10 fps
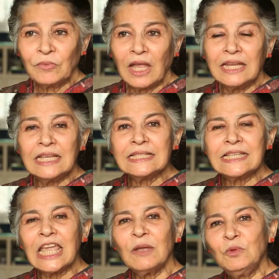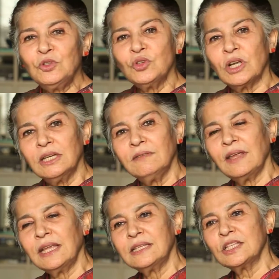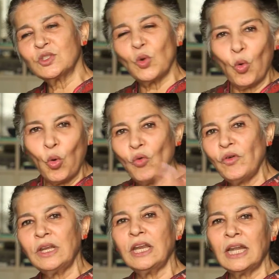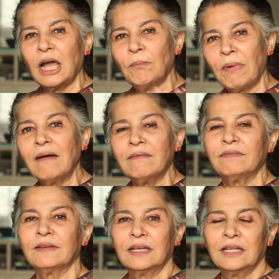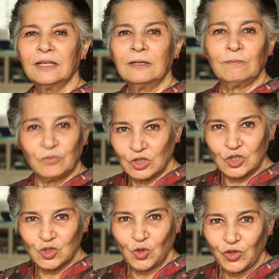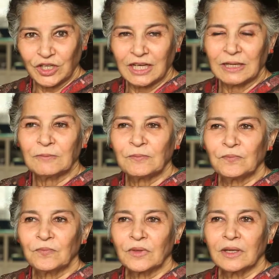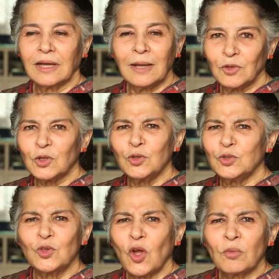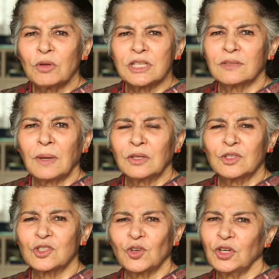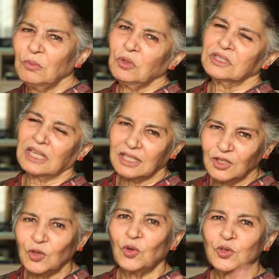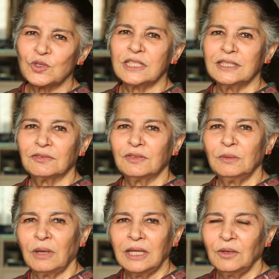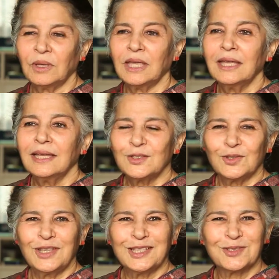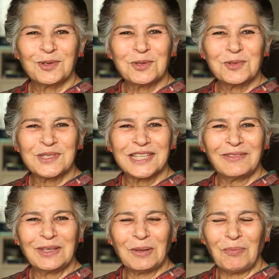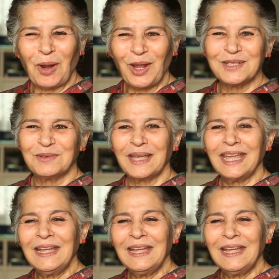And he's able to convey this over and above the story. I'm not going to talk much about the story because I think you're going to see the film anyway, so there's no use giving the plot away.